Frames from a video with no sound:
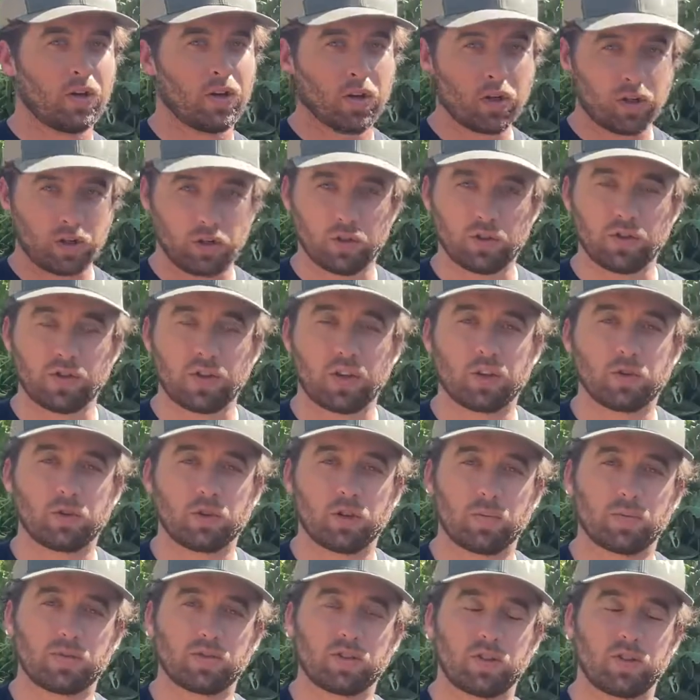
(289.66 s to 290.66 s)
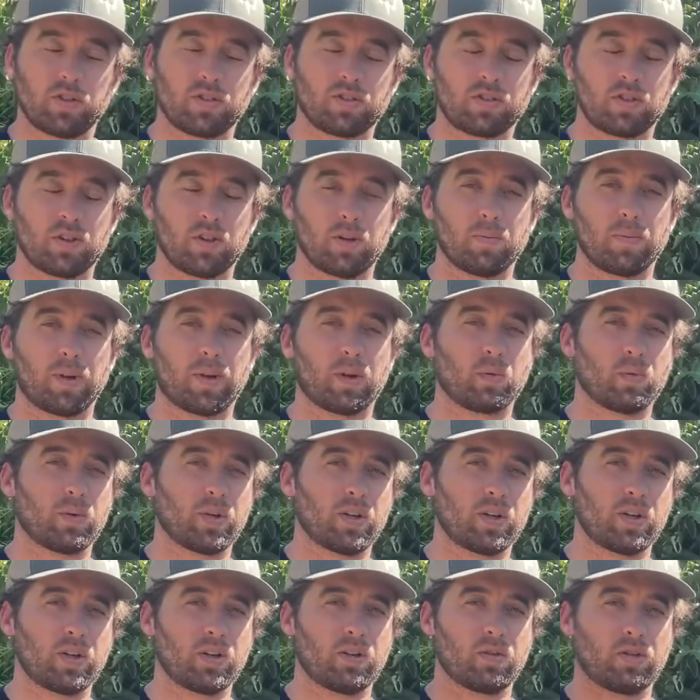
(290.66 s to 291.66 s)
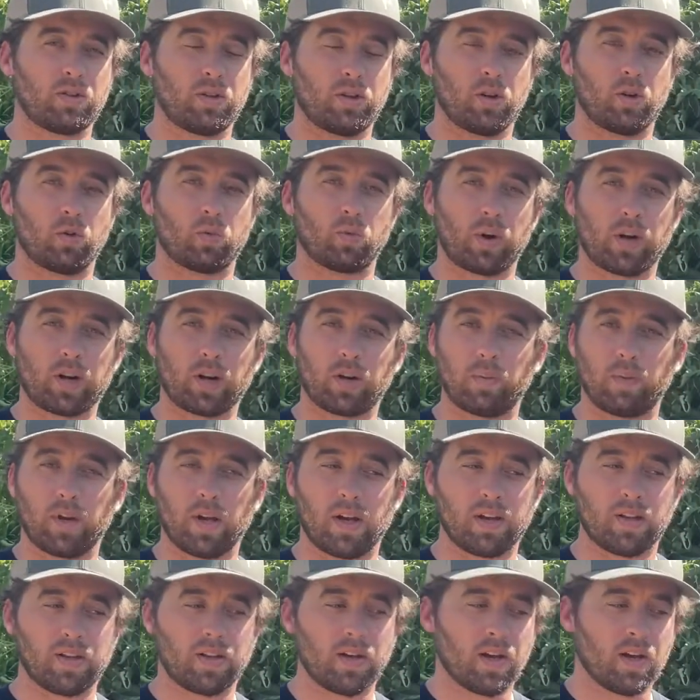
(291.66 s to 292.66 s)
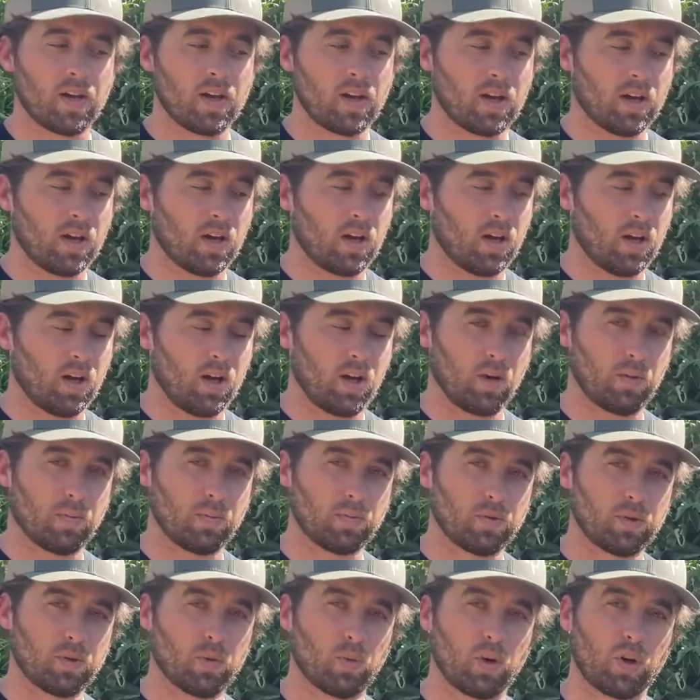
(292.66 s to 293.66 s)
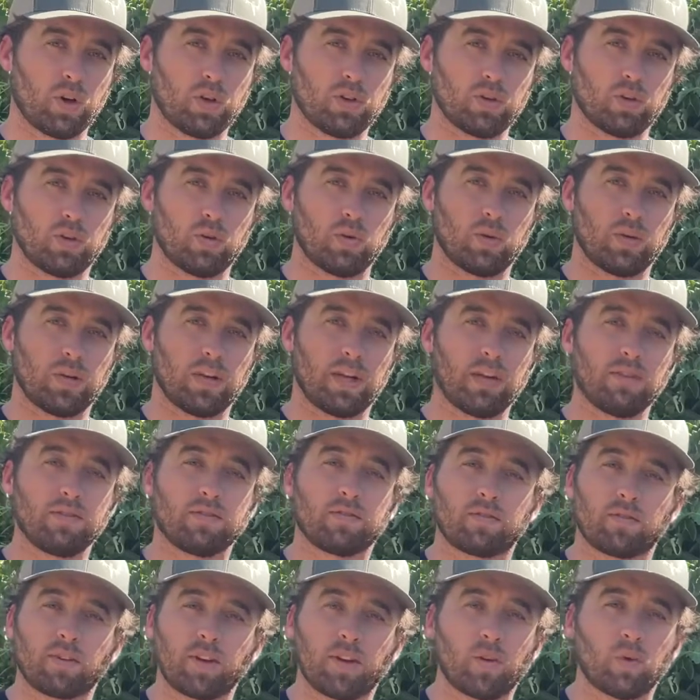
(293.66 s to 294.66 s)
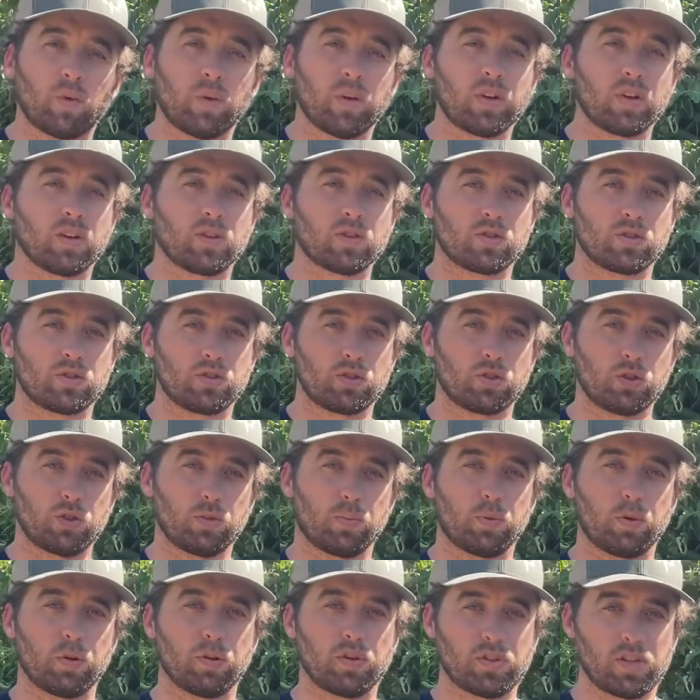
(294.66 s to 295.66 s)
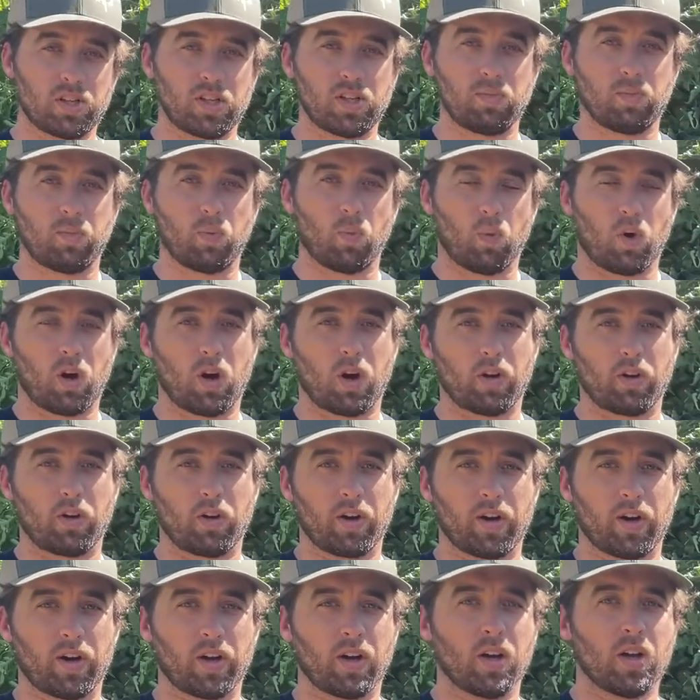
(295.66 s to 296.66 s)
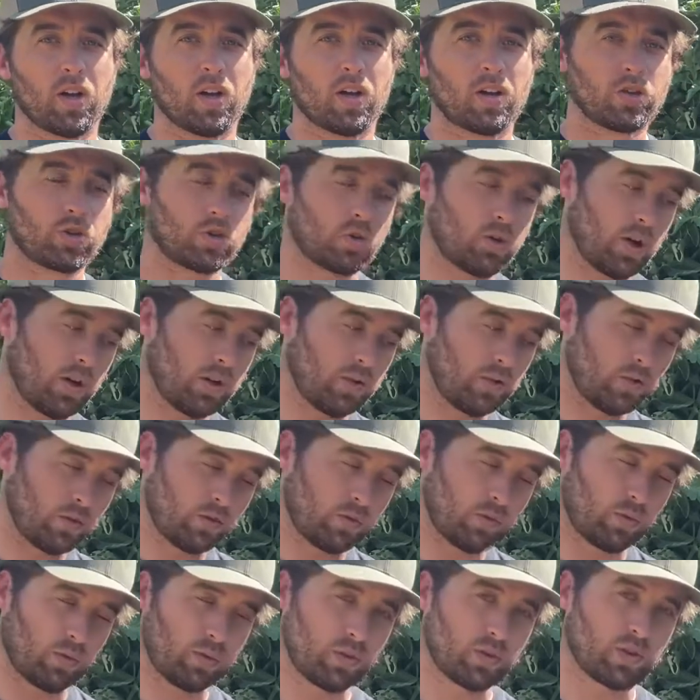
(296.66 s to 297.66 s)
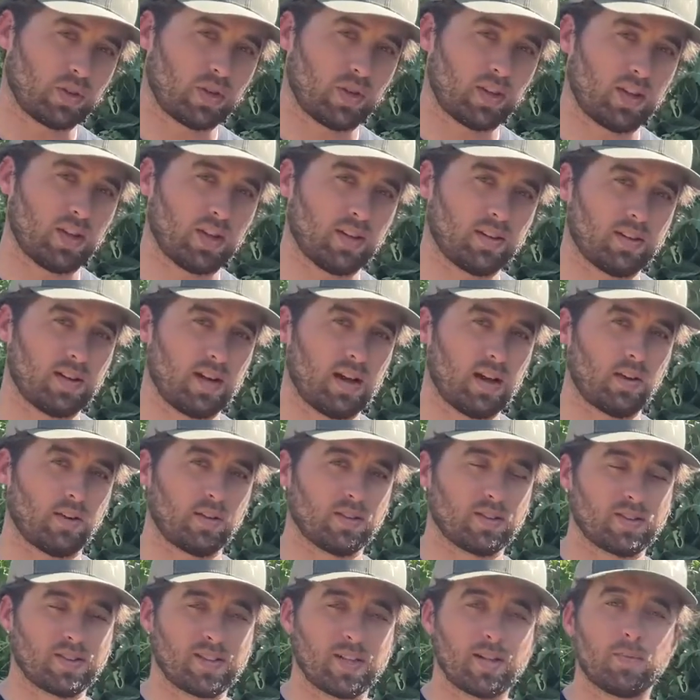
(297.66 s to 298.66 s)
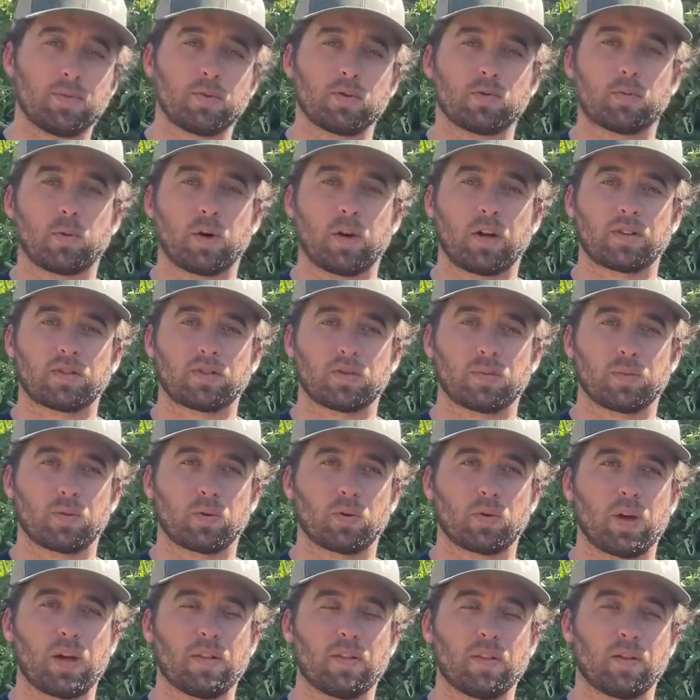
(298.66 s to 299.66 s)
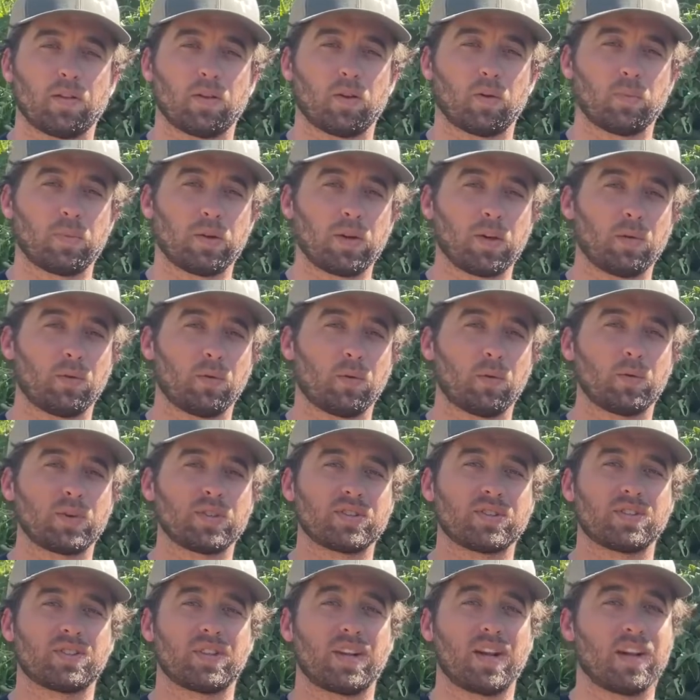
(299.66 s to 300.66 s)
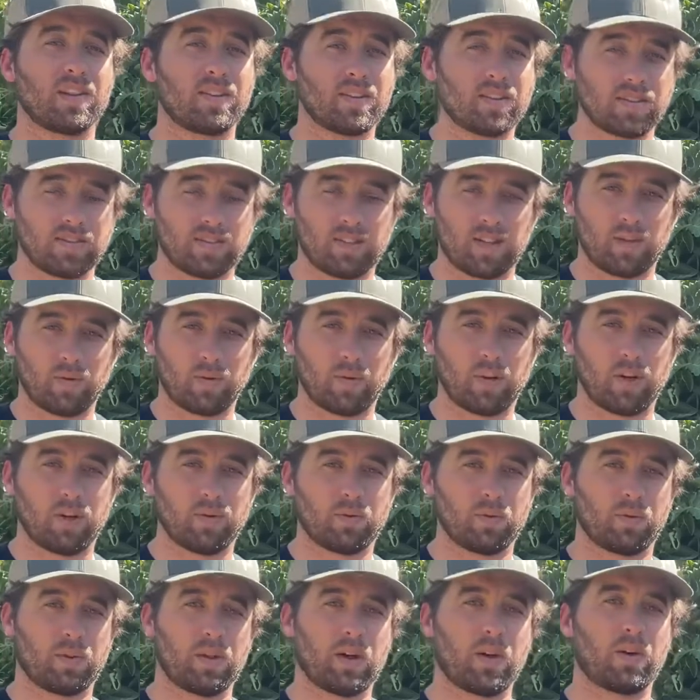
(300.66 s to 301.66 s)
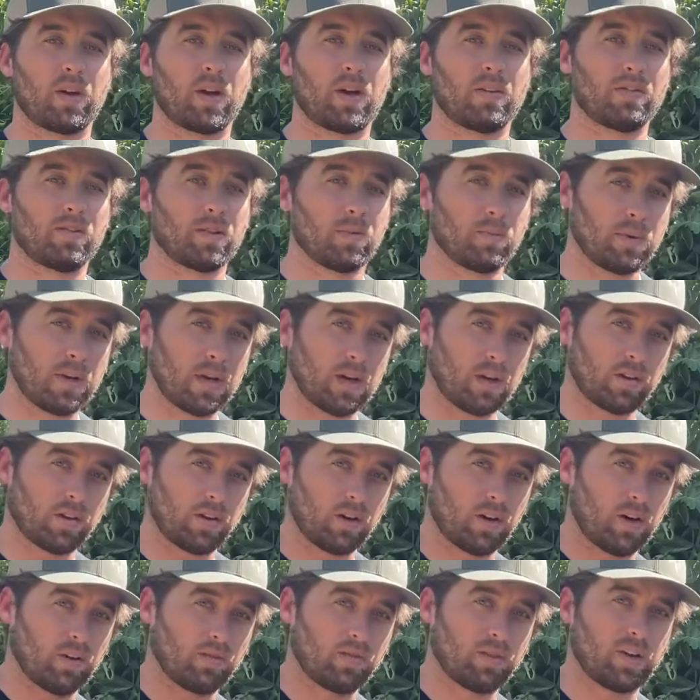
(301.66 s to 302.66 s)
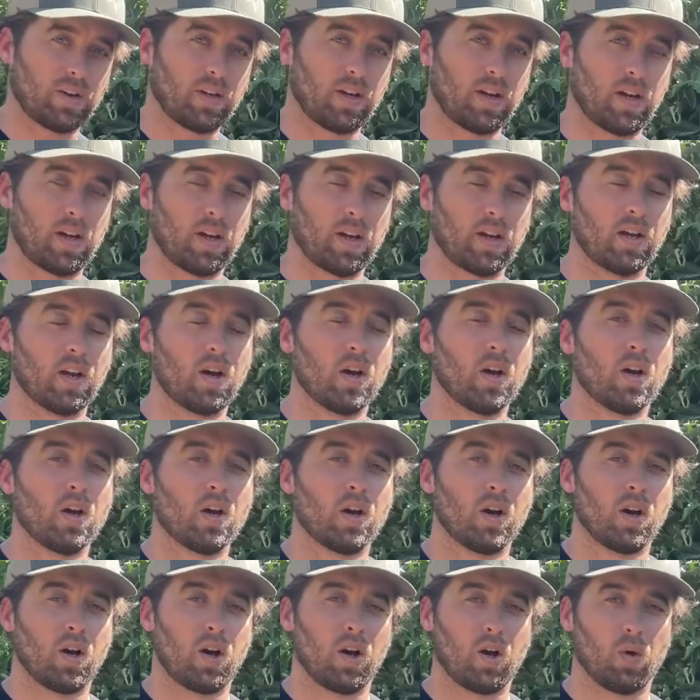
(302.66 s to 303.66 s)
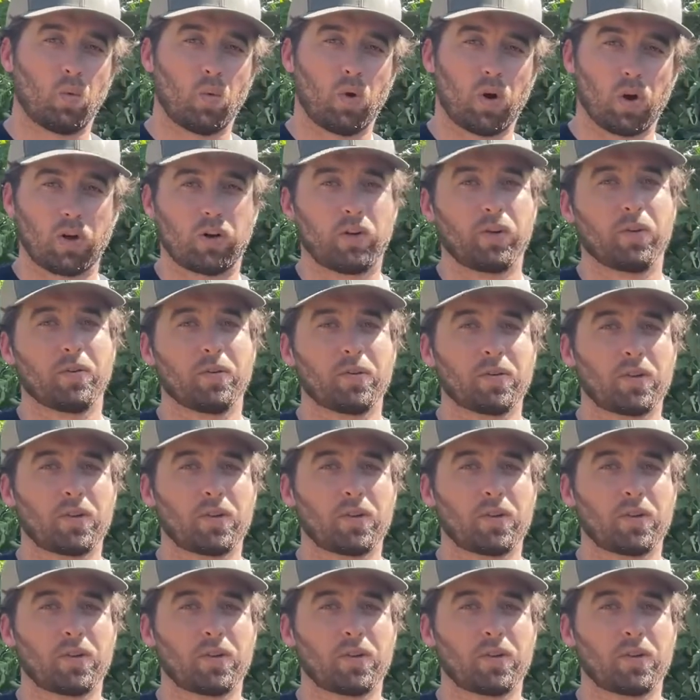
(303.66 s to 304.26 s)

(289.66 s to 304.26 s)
using a drip system like we recommend, You want to do infrequent, super deep watering, train those roots to get down as deep as possible, and then they'll be able to withstand these heat waves without having to be out here every day watering with